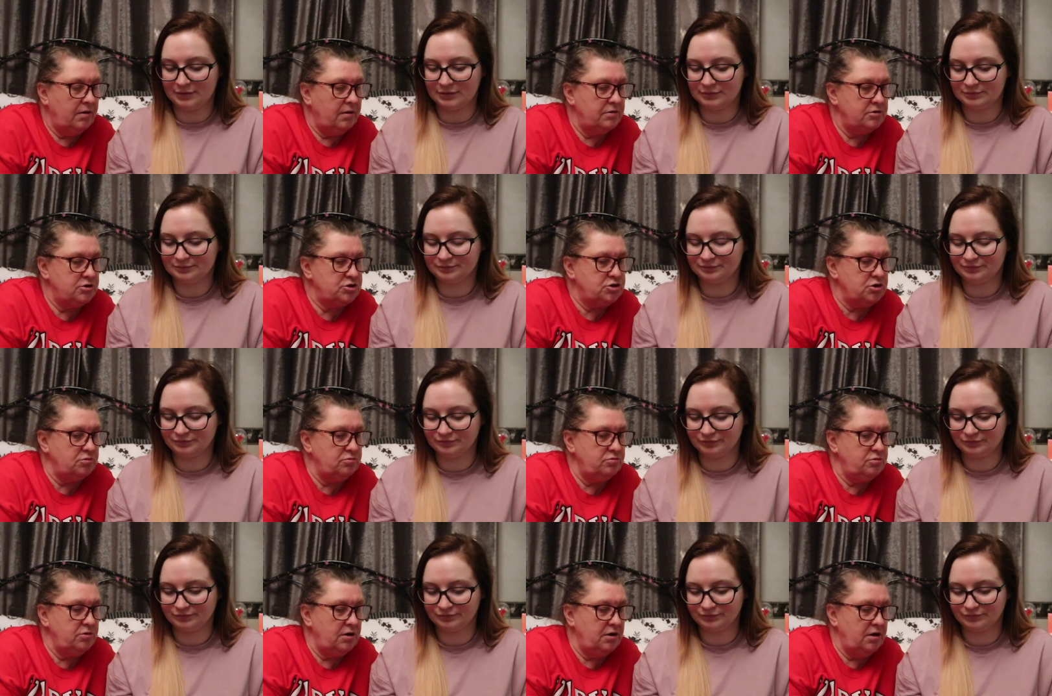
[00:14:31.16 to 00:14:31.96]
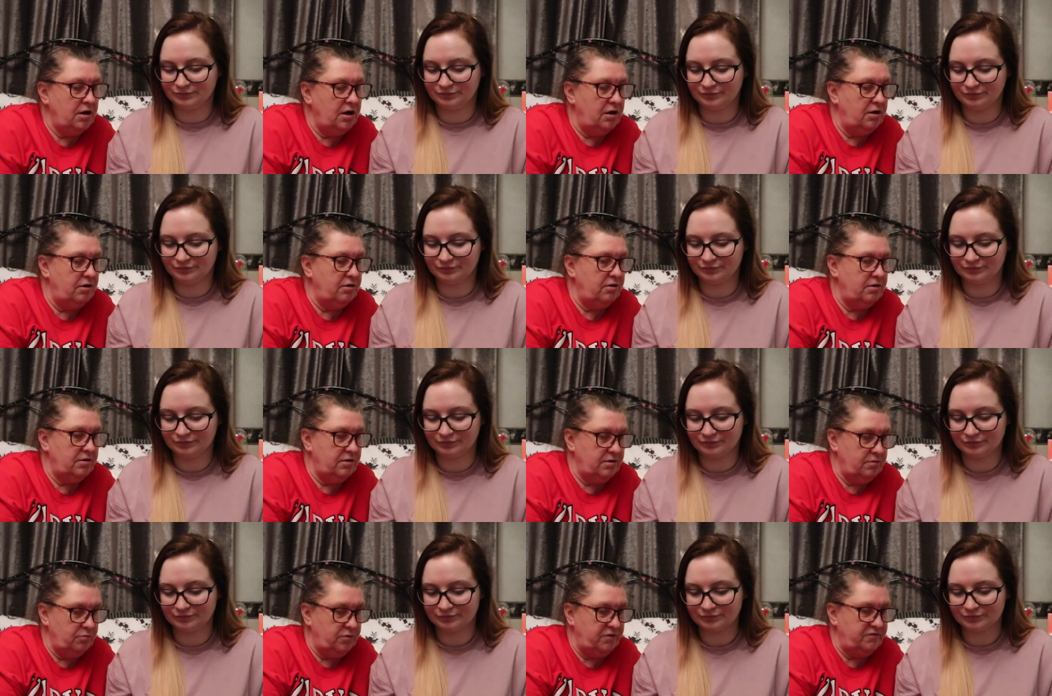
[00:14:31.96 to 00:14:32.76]
Speaker 1: Sean, uh,
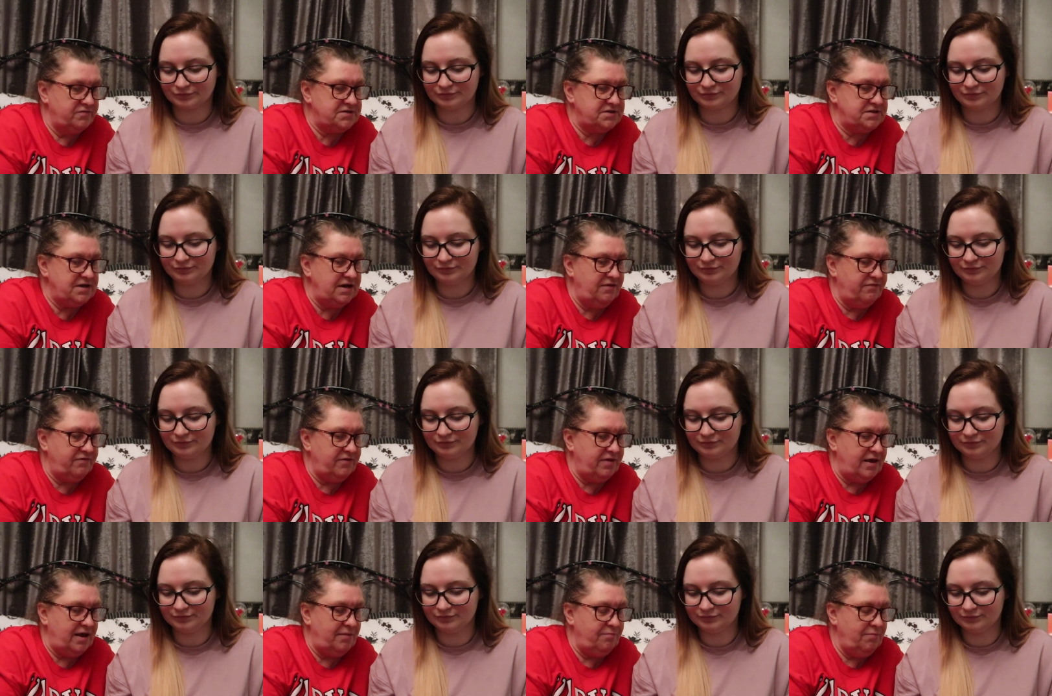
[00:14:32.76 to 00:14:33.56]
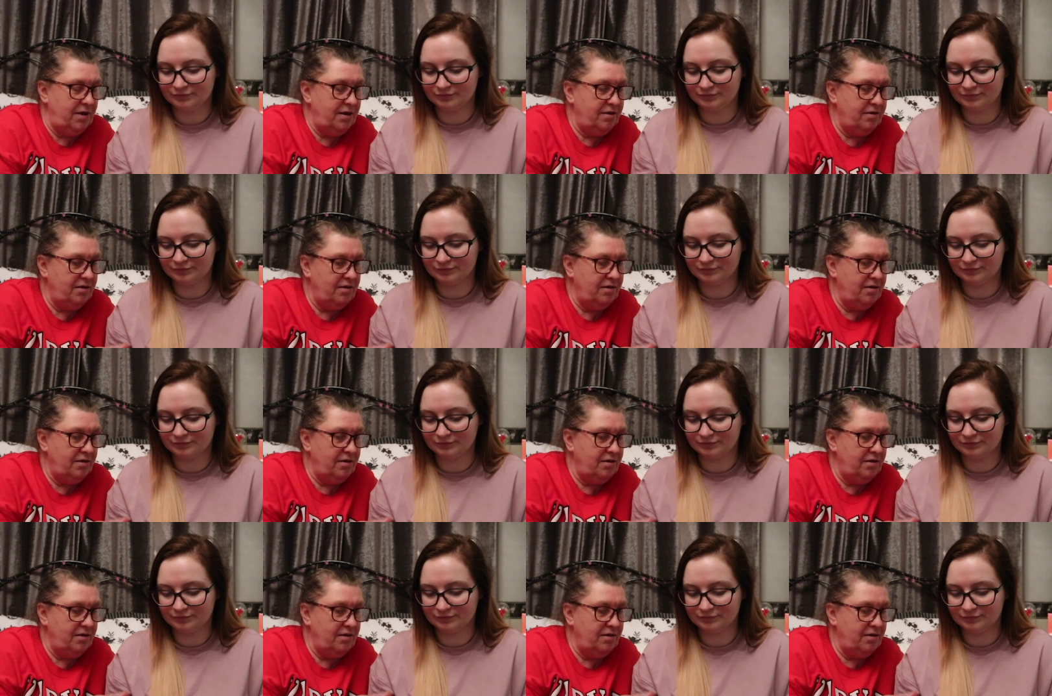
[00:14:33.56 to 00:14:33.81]
with Steve and them.